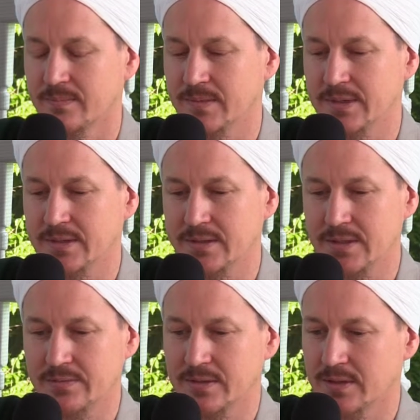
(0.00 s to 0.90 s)
And
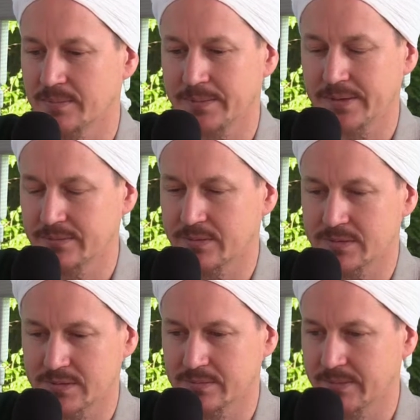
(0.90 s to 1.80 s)
even in a place, for
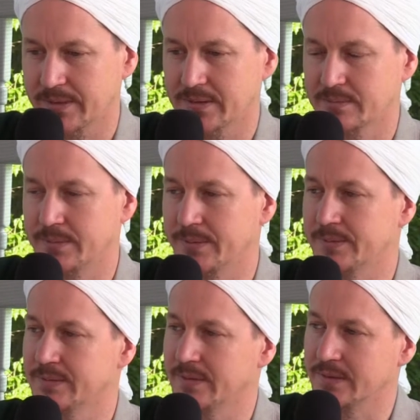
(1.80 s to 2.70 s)
instance, my
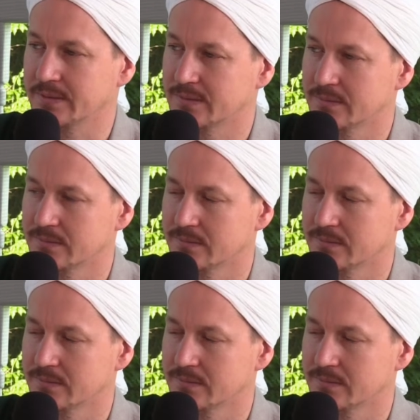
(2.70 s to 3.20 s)
experience is